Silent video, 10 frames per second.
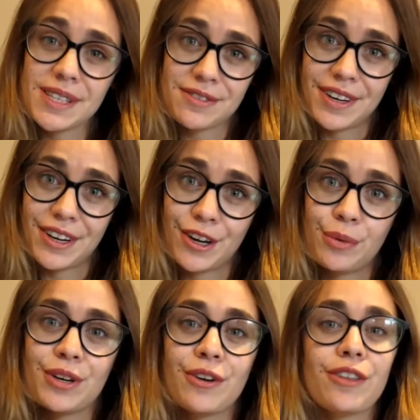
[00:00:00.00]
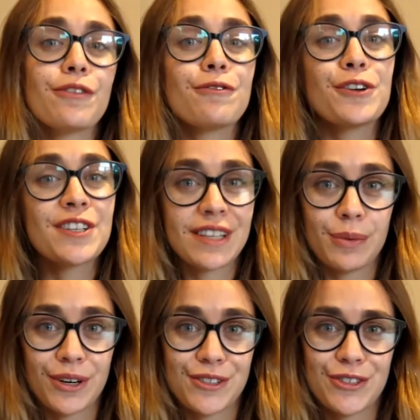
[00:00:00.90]
week's video, we know that the first thing
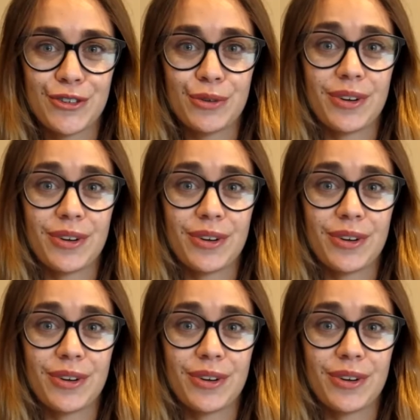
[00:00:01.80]
we're concerned